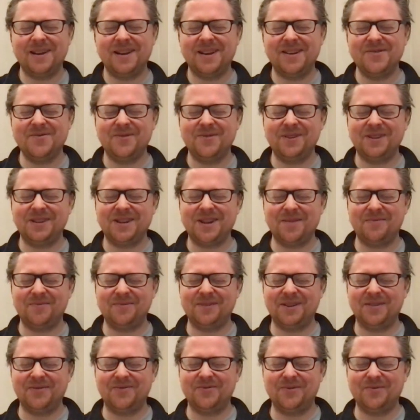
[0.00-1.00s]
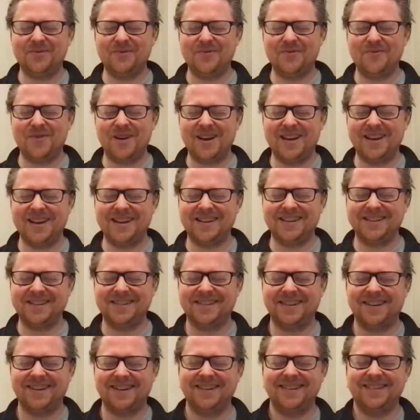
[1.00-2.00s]
He always comes in from the right hand
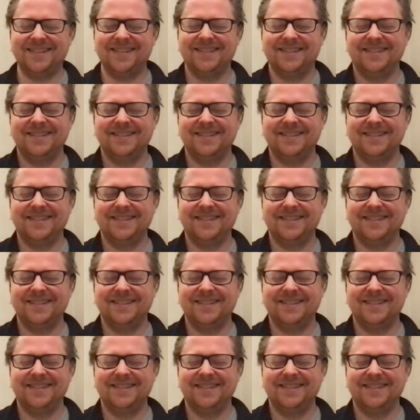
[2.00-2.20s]
side.